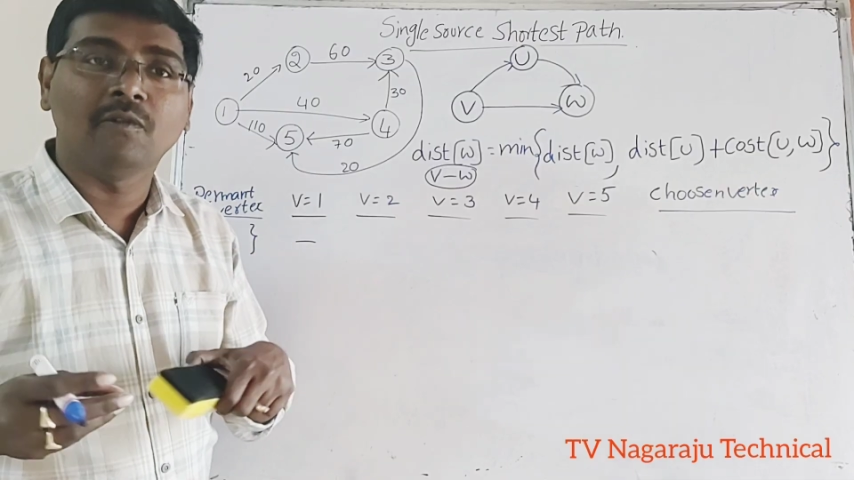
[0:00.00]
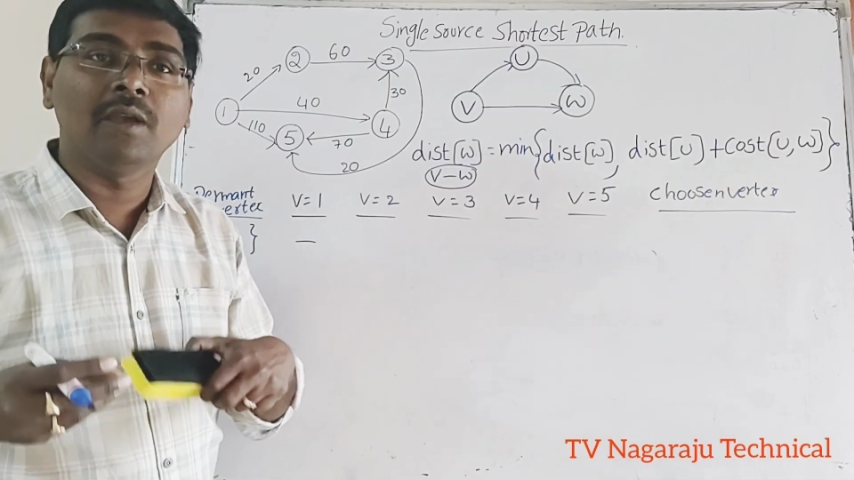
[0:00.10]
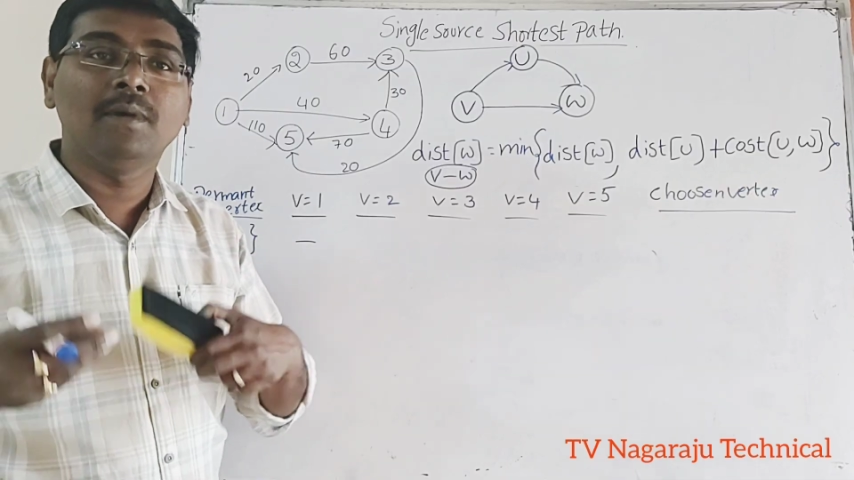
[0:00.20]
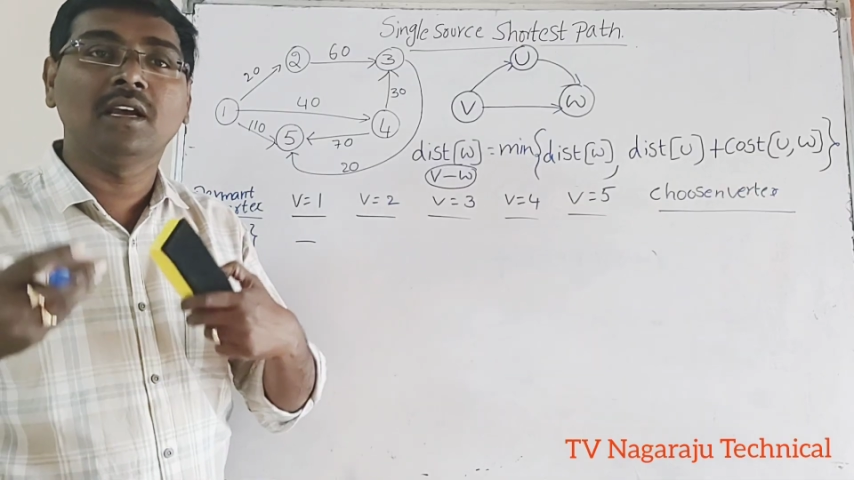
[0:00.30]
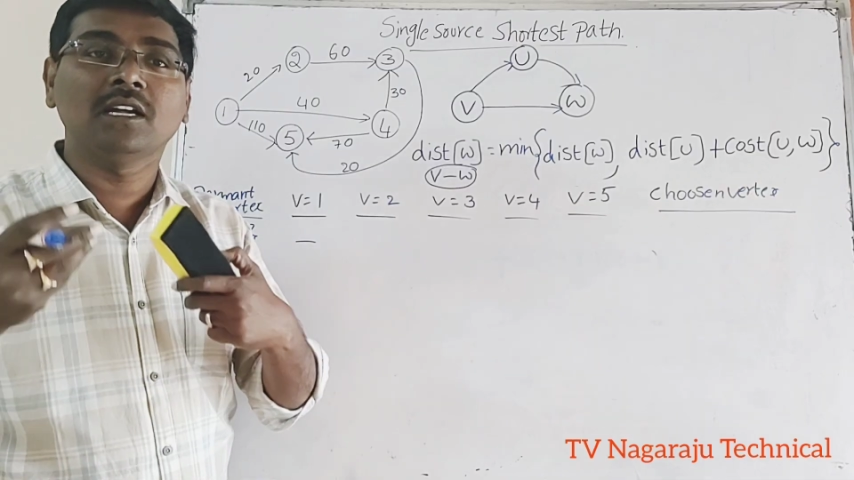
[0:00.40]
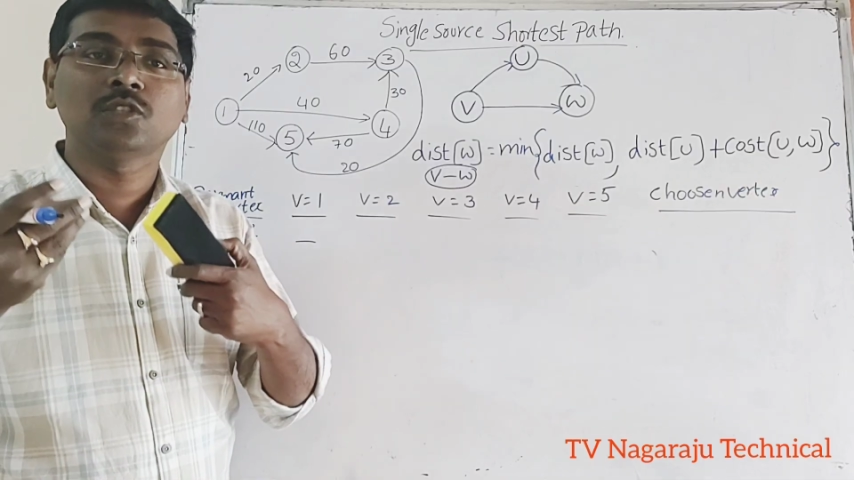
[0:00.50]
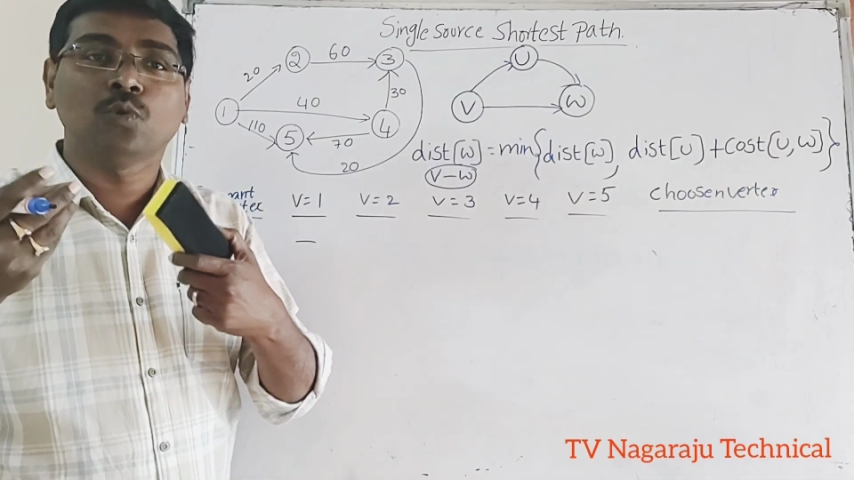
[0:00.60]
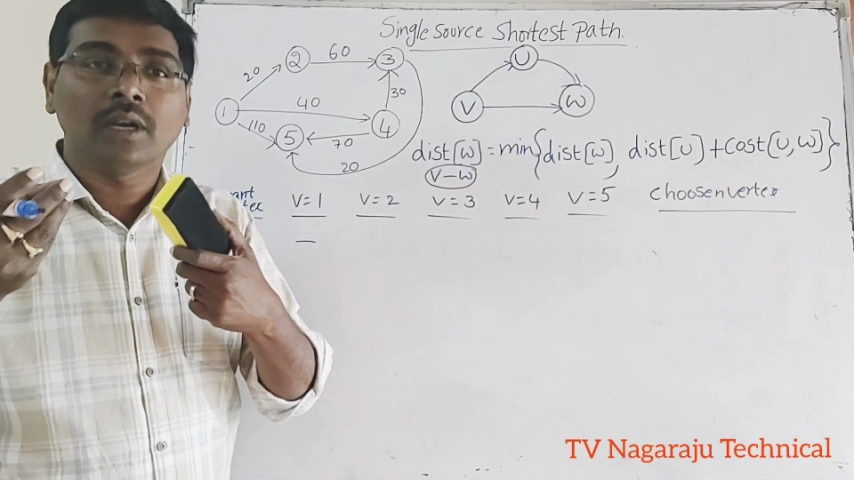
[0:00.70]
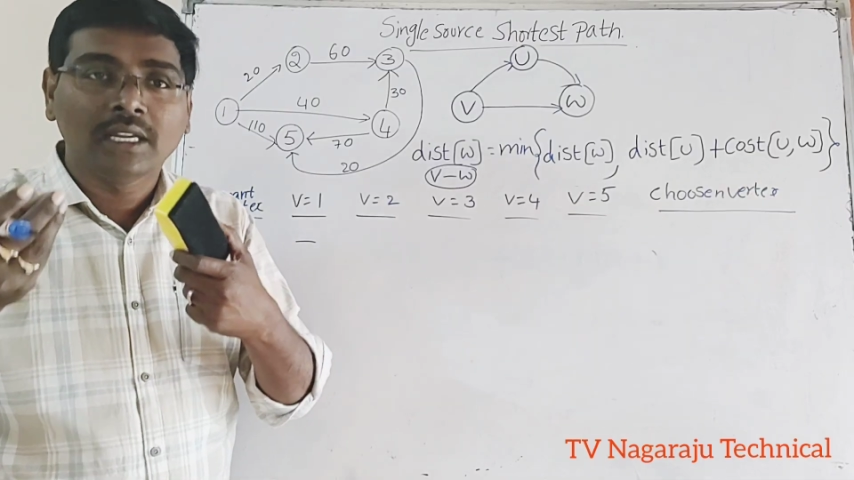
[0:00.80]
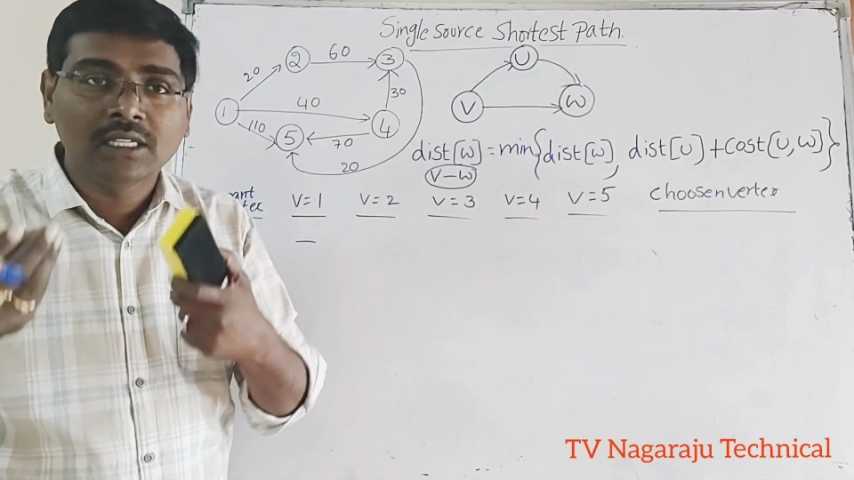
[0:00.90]
Why? Because
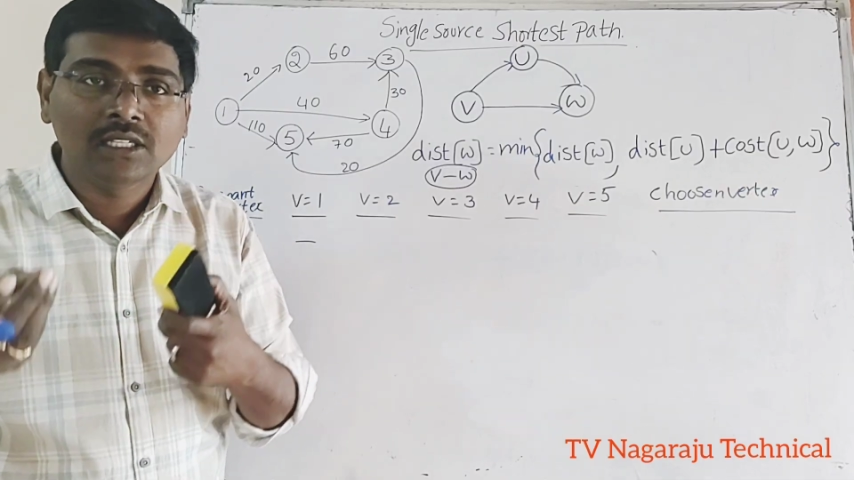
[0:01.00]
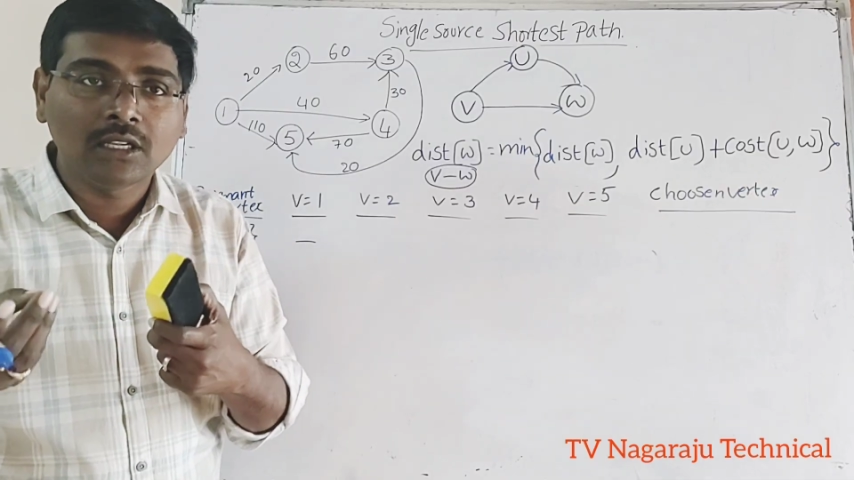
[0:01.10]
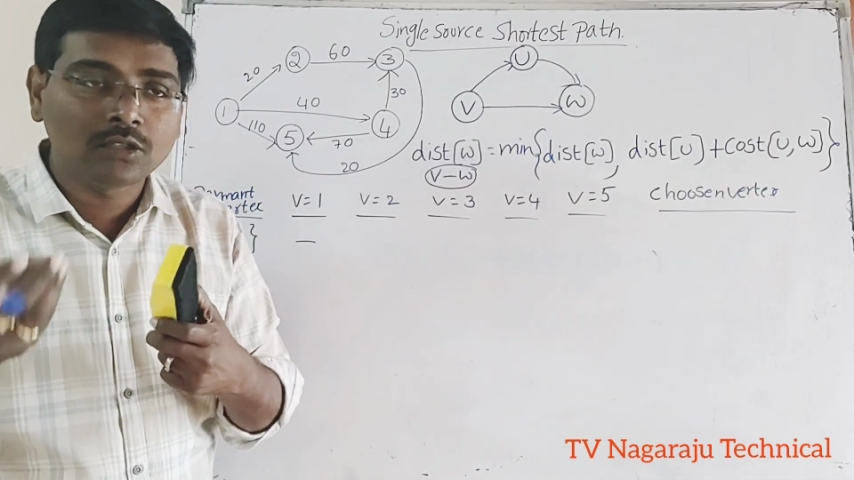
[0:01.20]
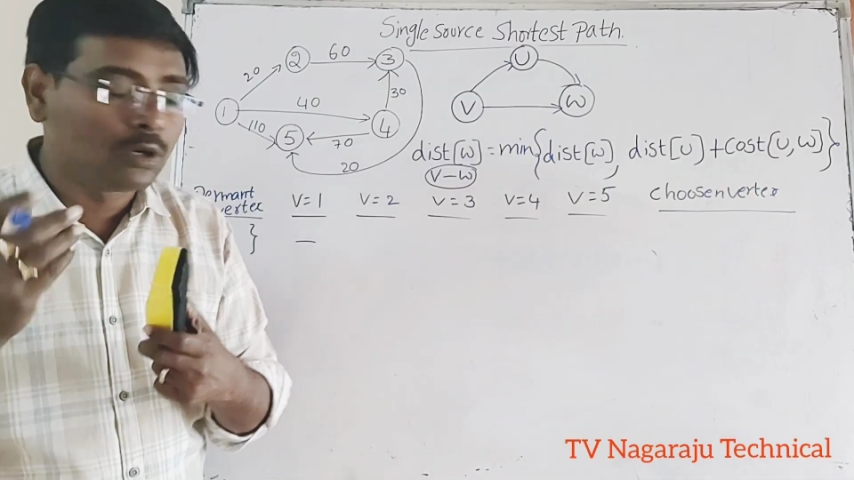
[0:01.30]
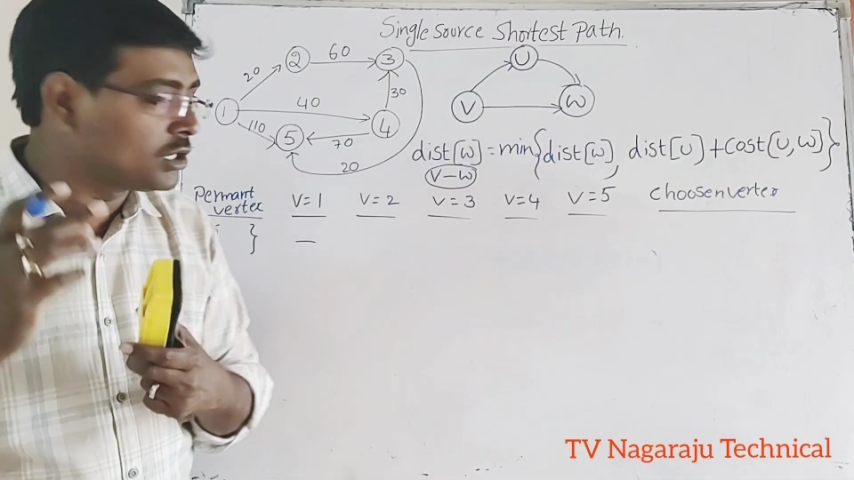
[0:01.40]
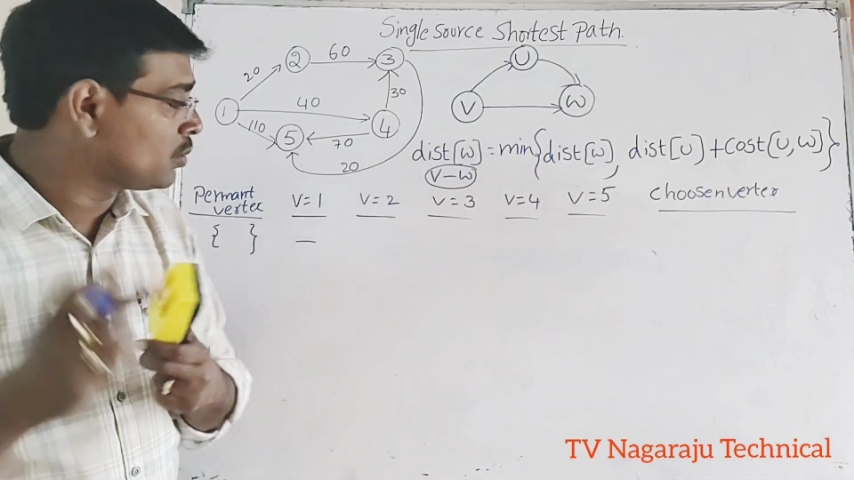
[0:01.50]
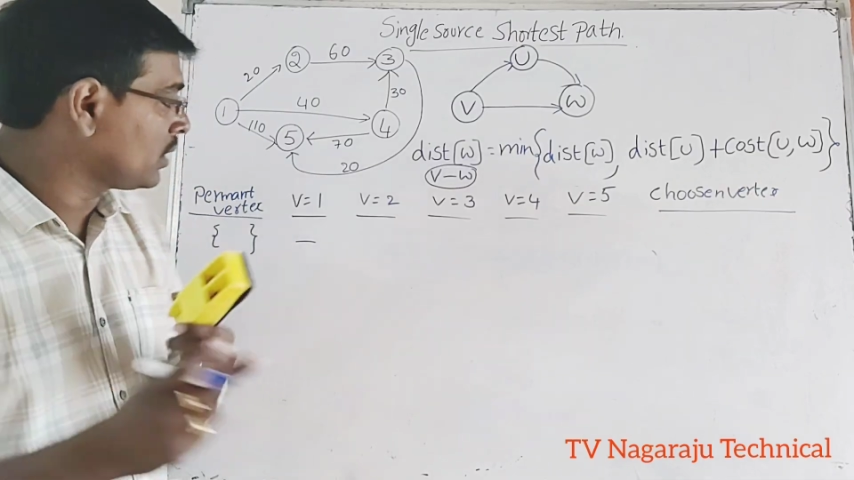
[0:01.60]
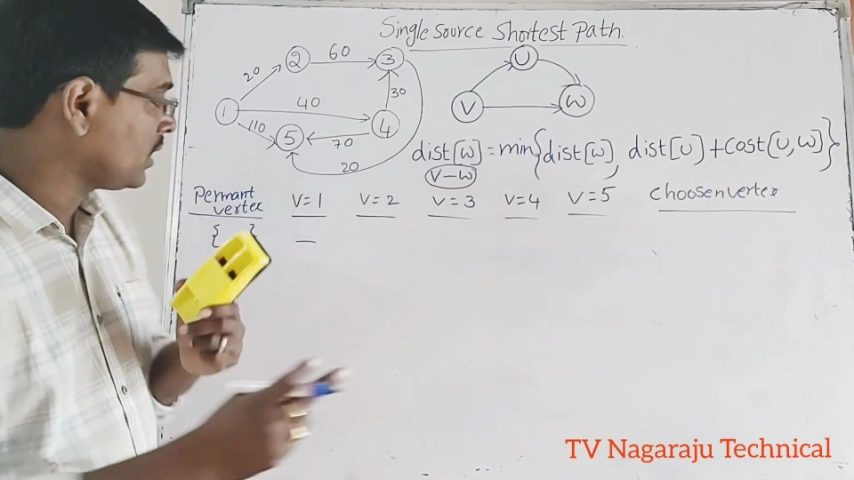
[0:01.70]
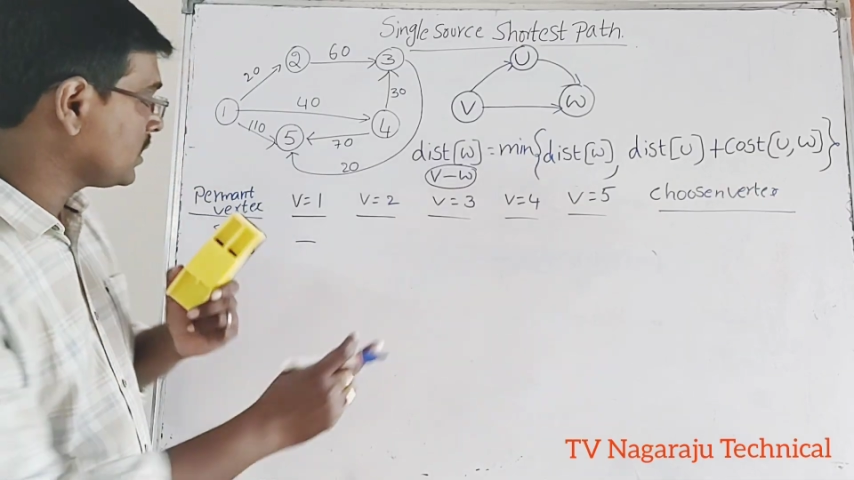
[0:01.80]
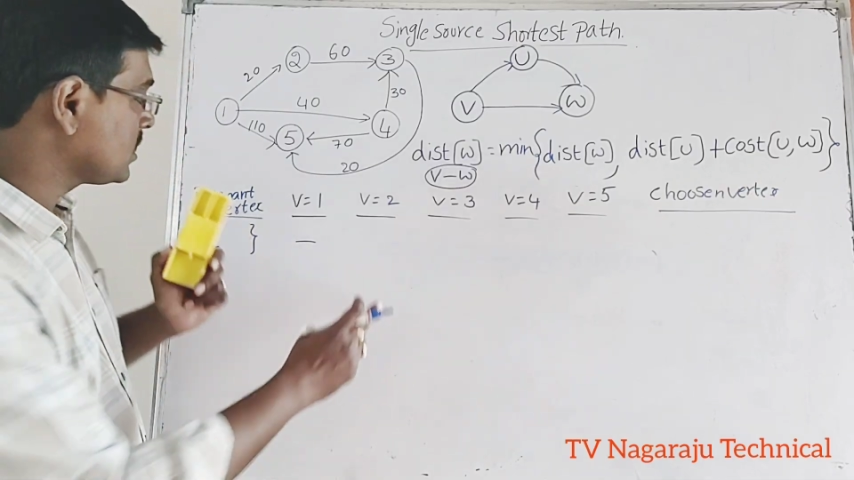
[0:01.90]
1 is the source
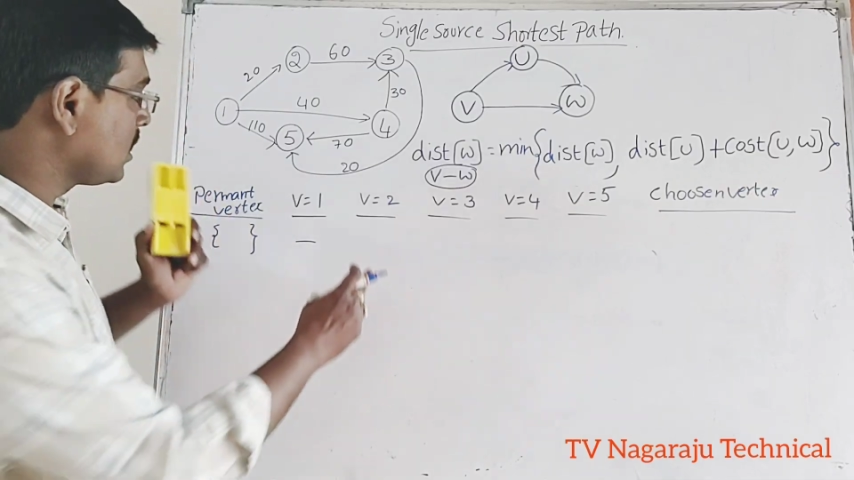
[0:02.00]
vertex.